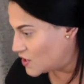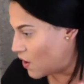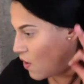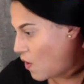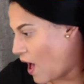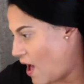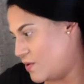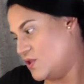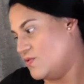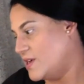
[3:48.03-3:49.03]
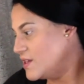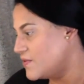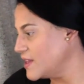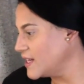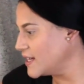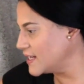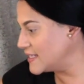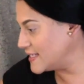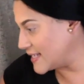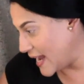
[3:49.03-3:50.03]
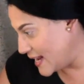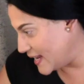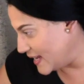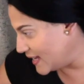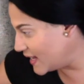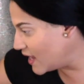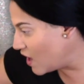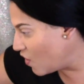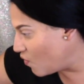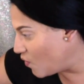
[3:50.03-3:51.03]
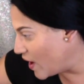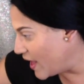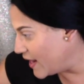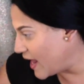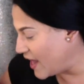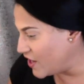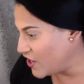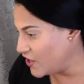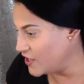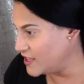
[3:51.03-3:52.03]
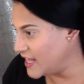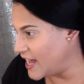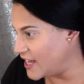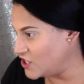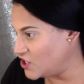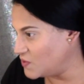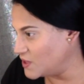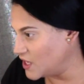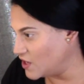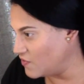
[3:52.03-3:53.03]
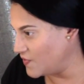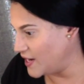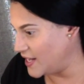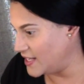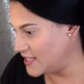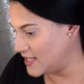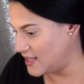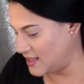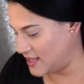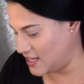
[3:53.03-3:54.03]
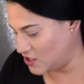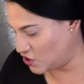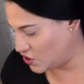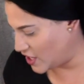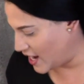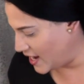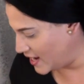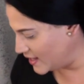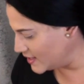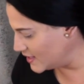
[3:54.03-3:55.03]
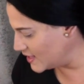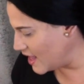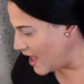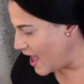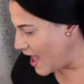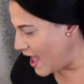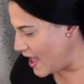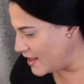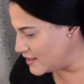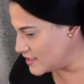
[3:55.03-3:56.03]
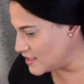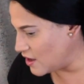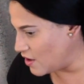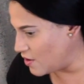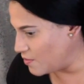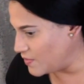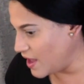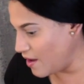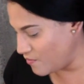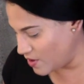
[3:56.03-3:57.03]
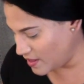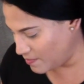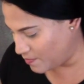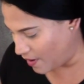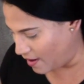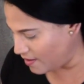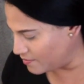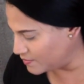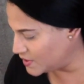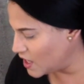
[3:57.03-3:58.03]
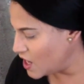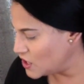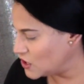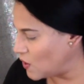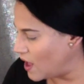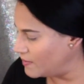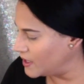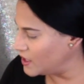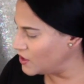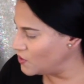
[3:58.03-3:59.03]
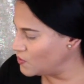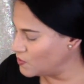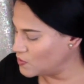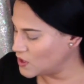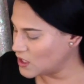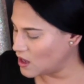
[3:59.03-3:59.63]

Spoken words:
So I was really excited when I heard that she was going to release these shades, and yeah, I'm really pumped. So I'm going to use